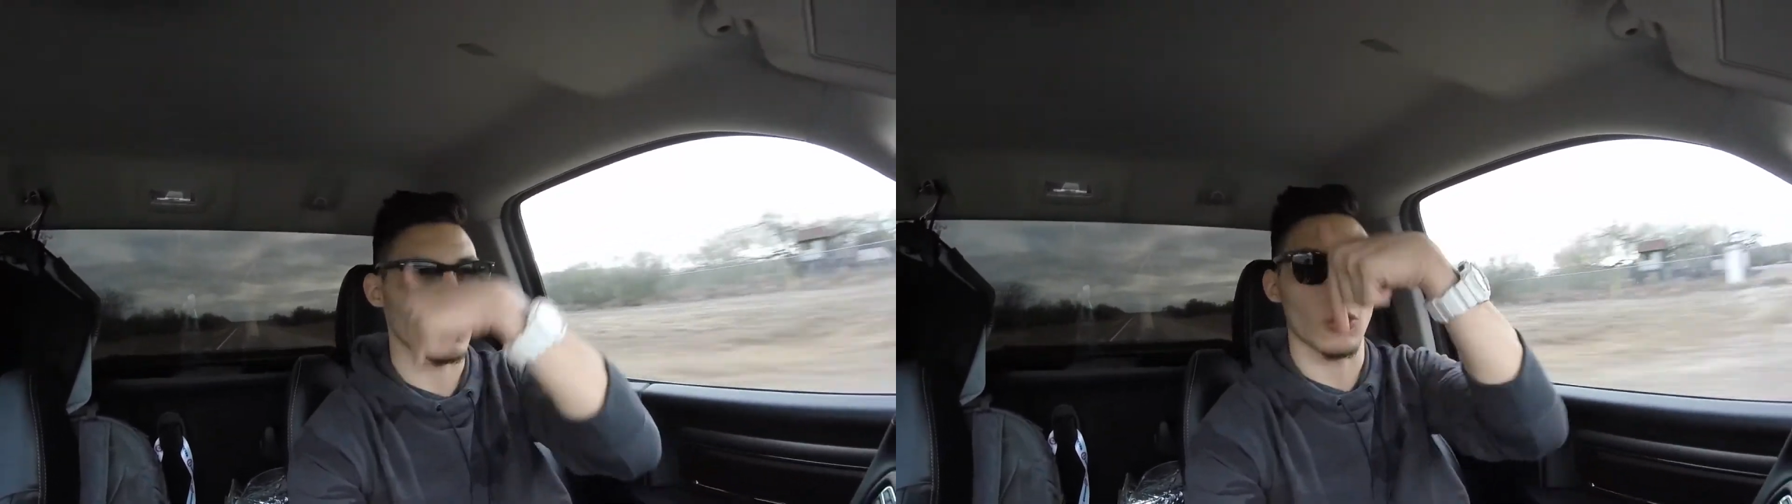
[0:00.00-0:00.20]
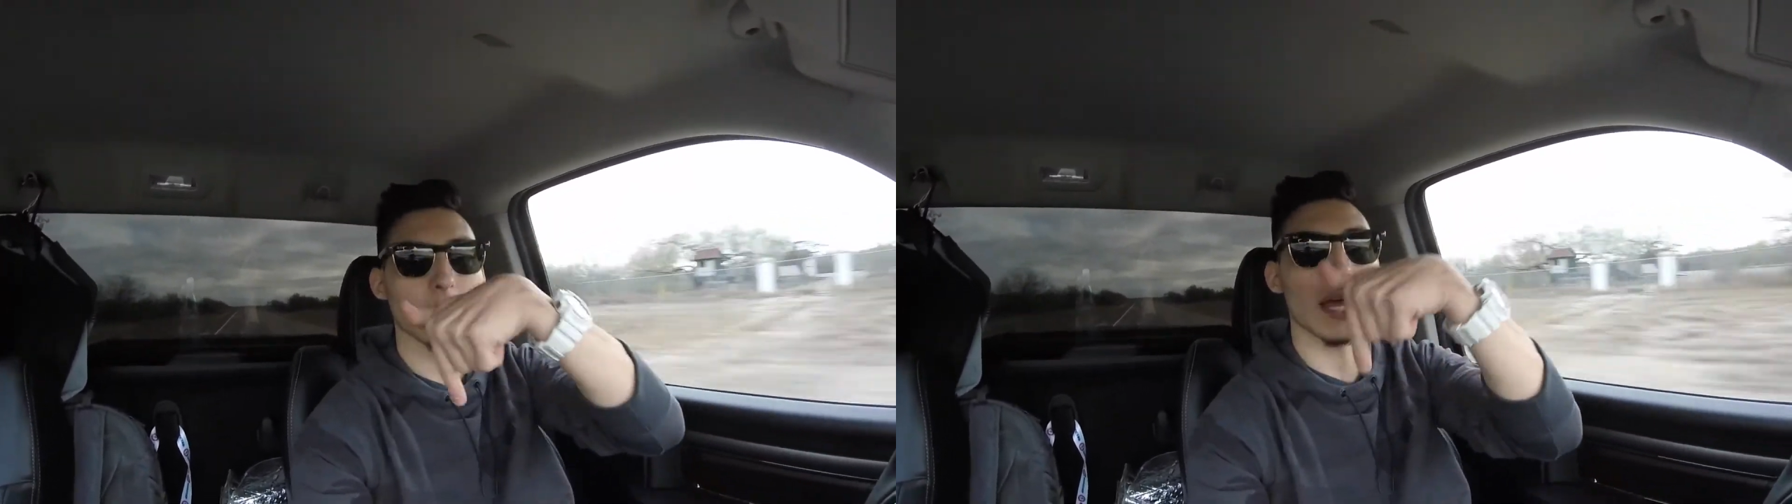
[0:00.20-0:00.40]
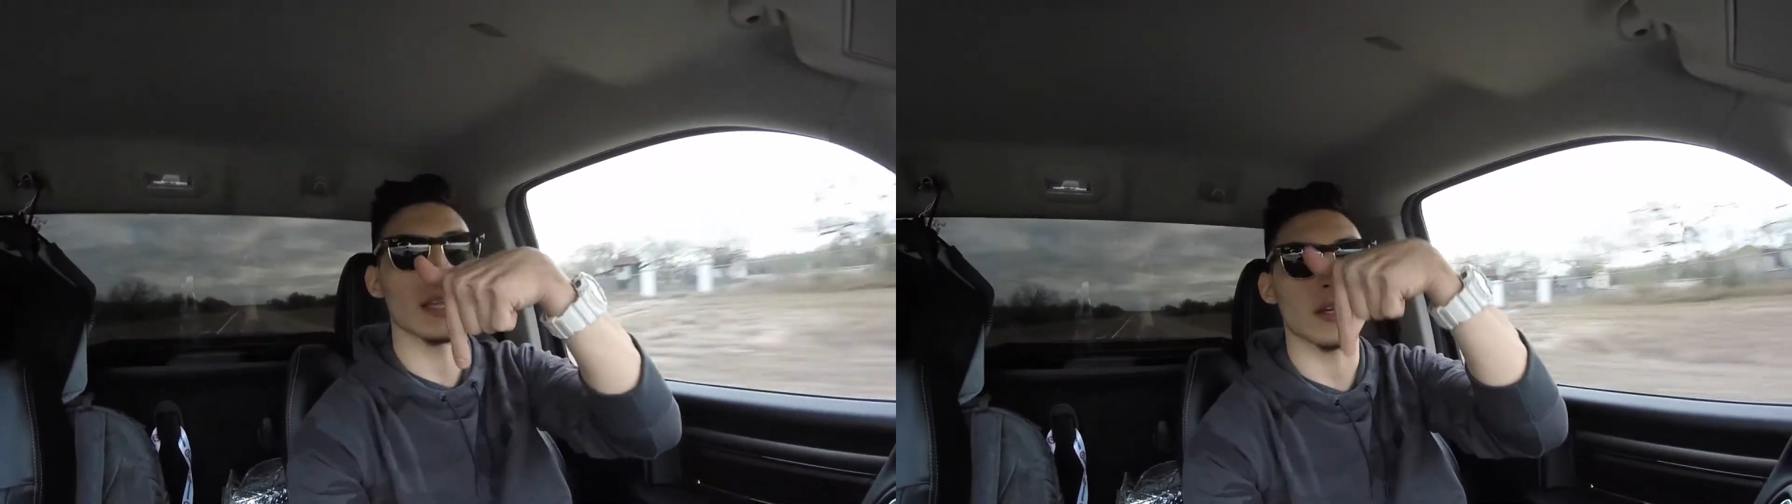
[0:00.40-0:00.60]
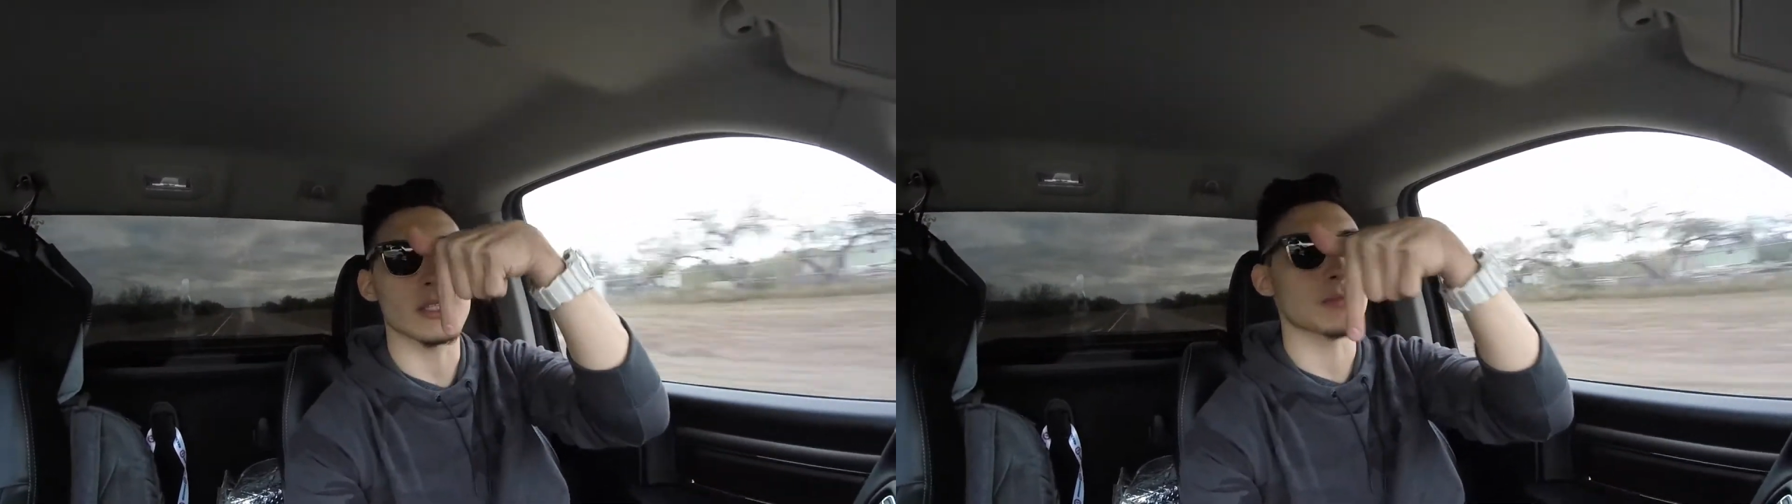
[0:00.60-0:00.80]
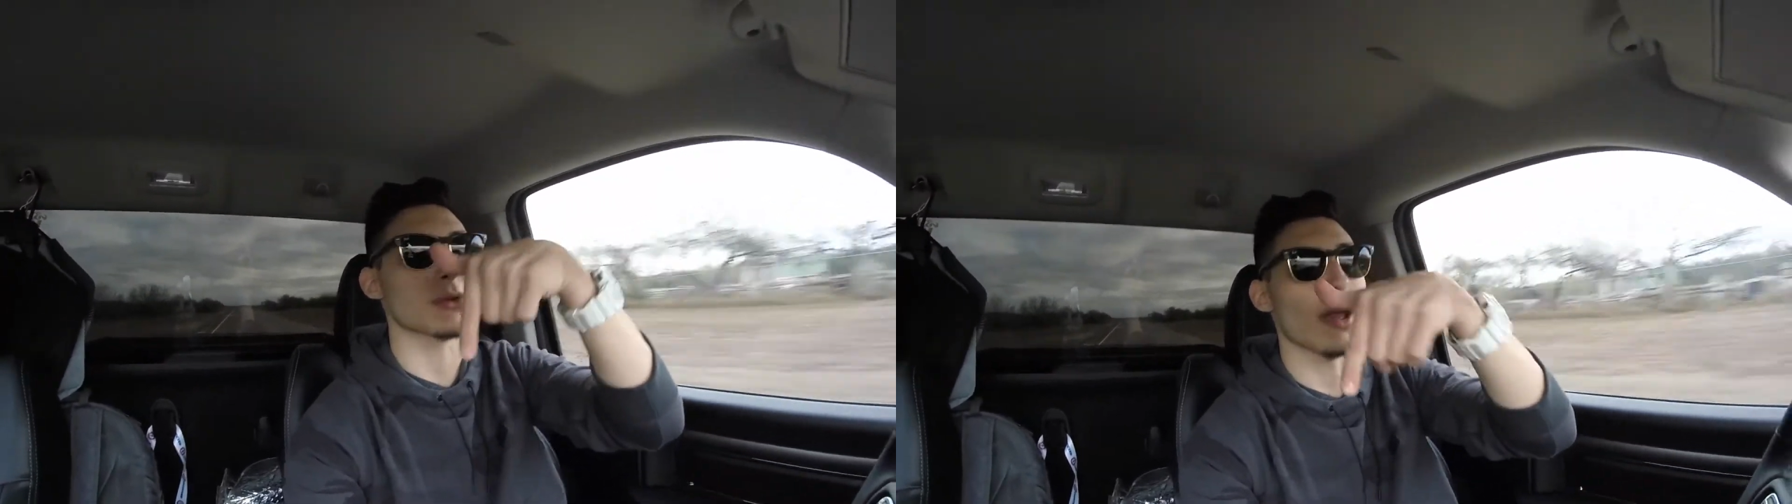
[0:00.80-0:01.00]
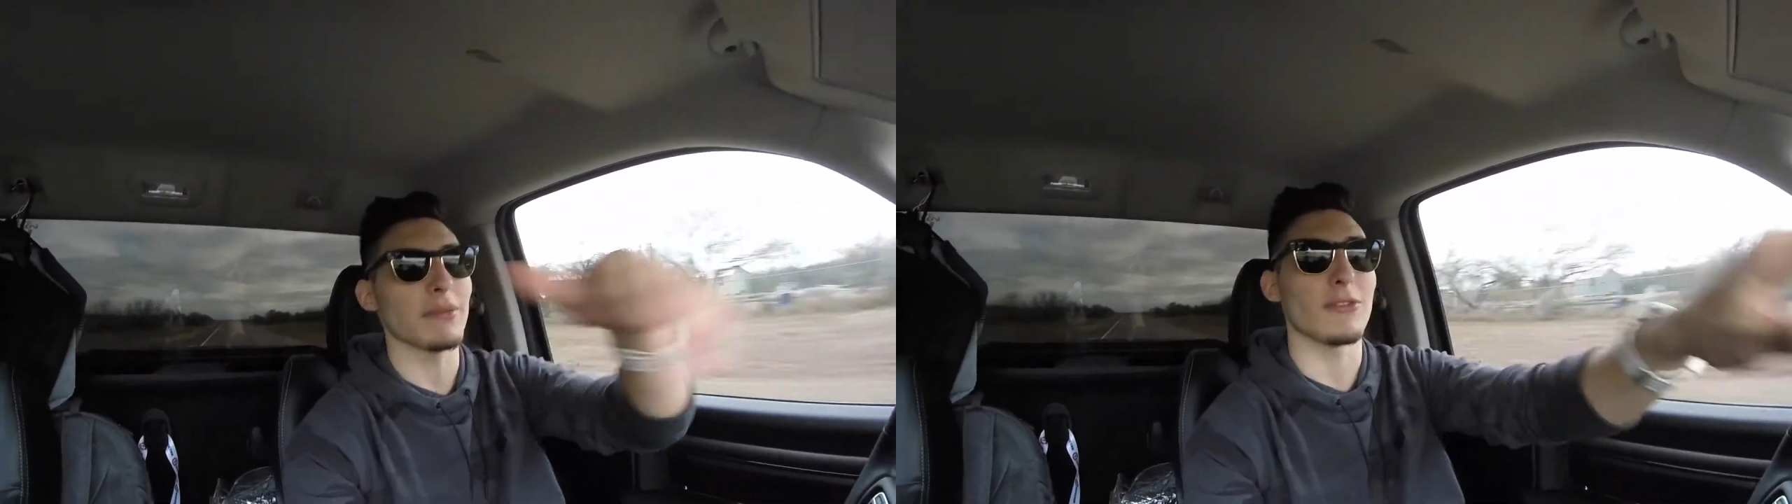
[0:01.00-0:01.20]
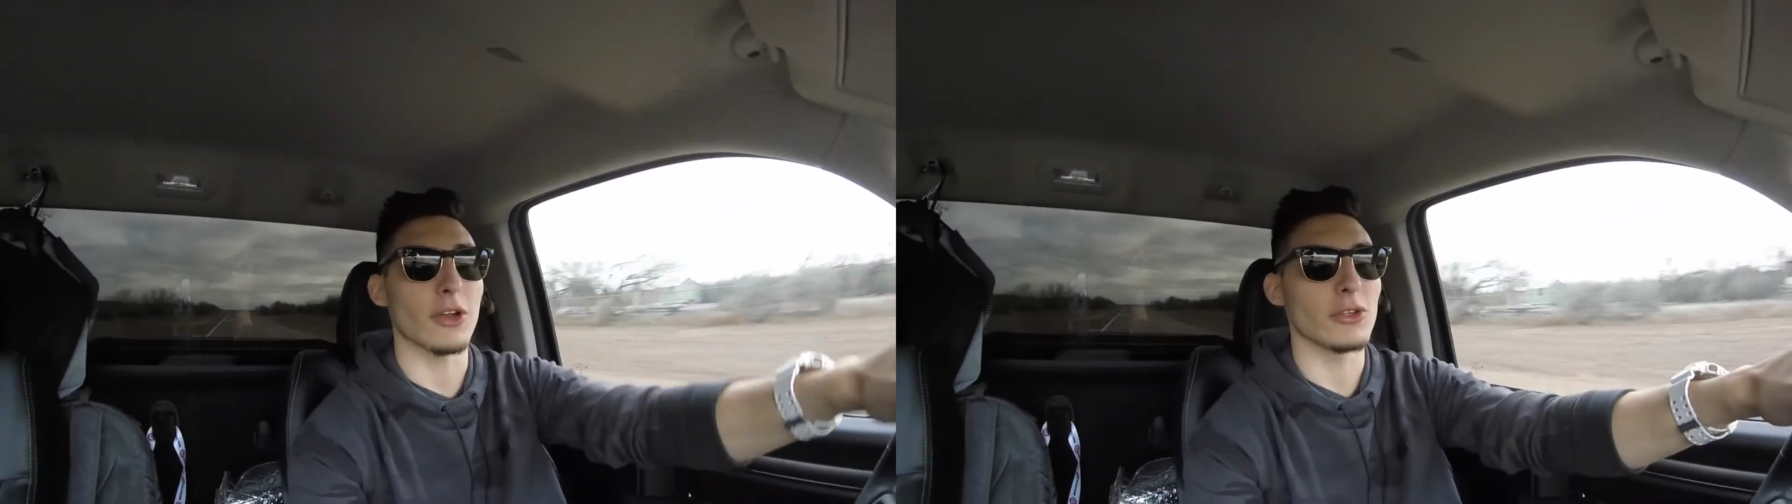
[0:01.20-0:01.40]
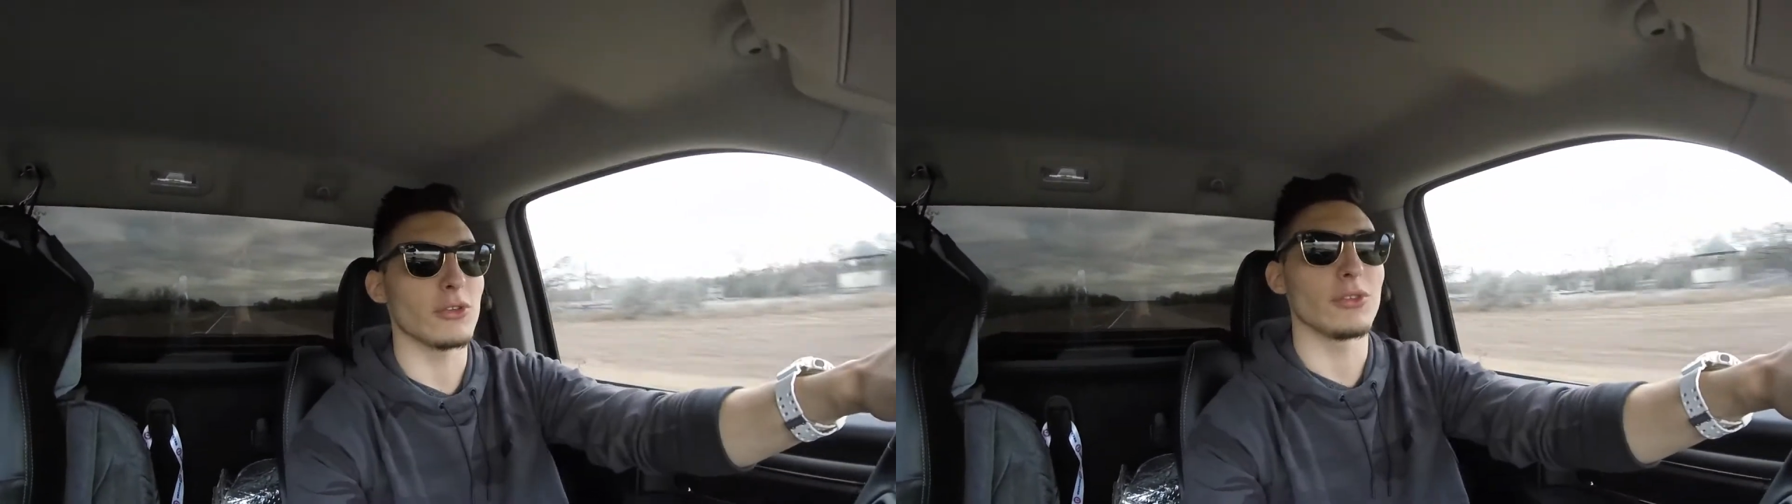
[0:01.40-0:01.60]
Go down there and subscribe if
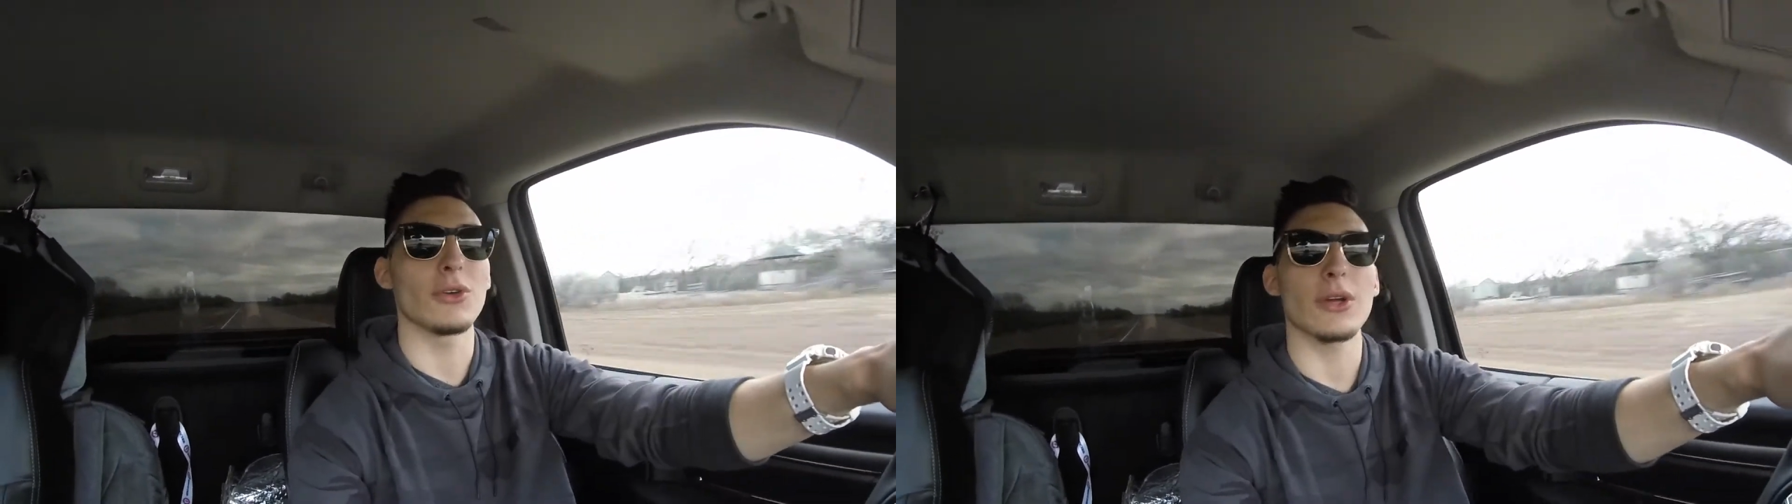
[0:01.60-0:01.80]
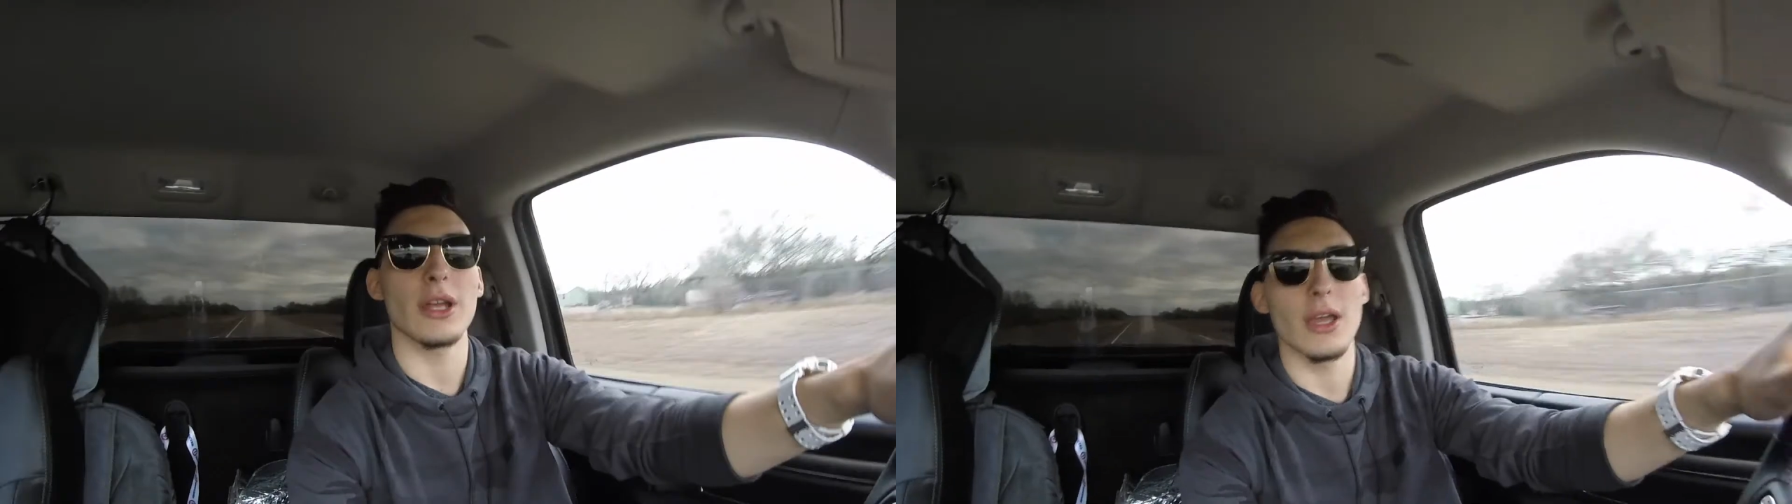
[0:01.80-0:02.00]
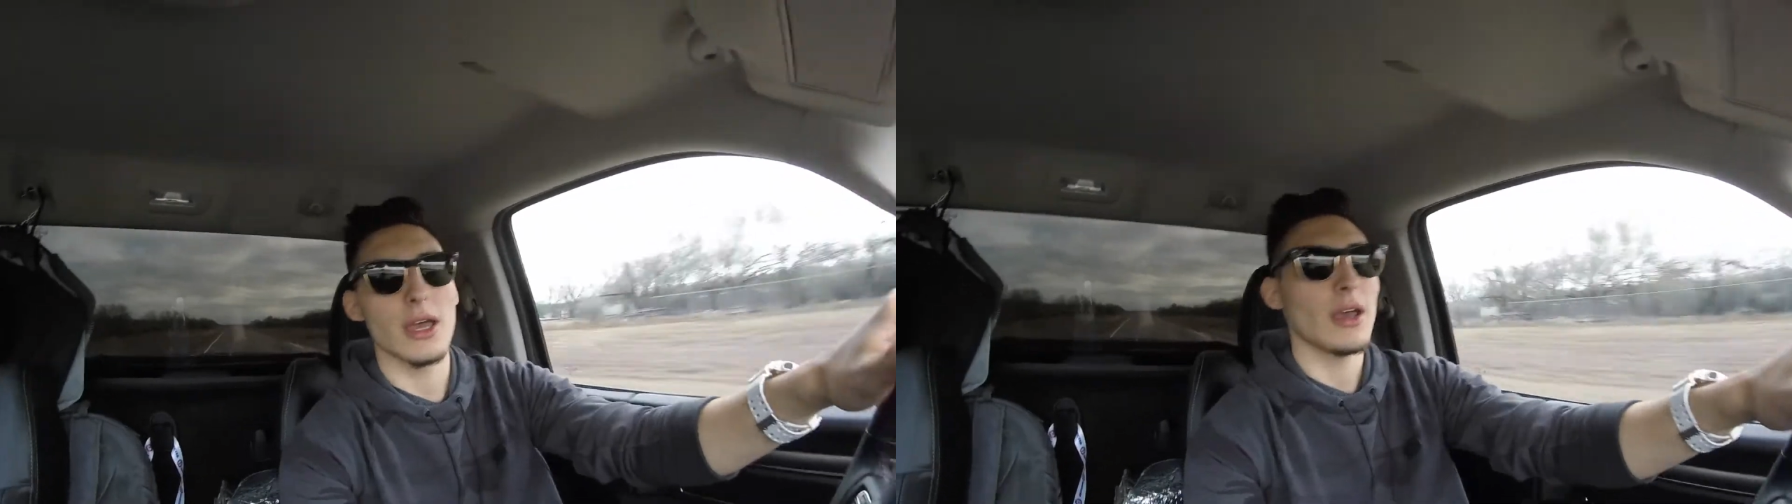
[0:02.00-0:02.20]
you're a new viewer.